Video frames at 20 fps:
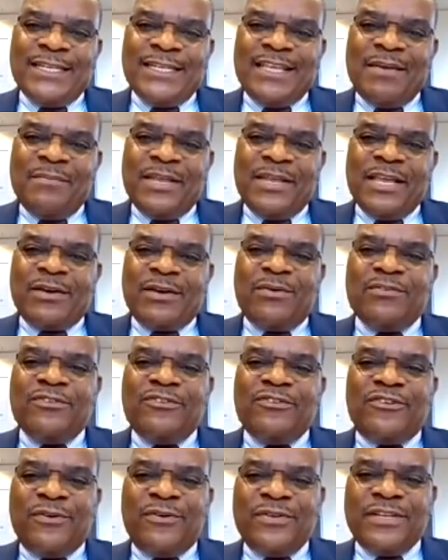them in a
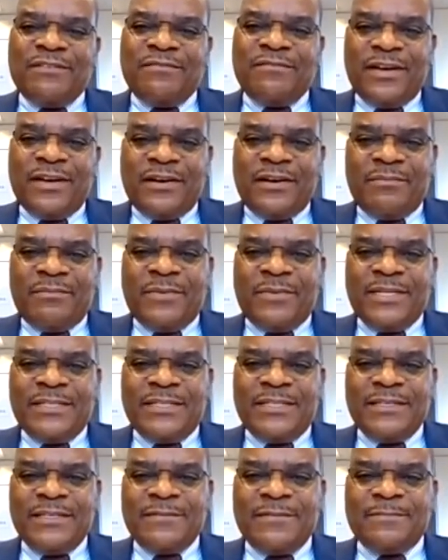controlled environment,
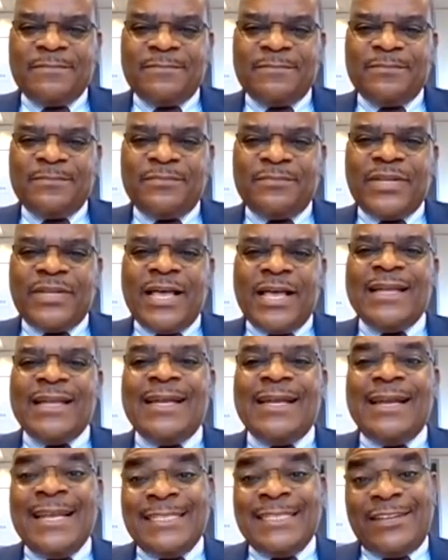and
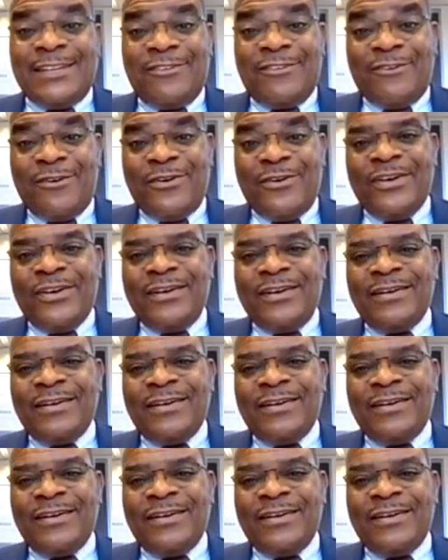later on,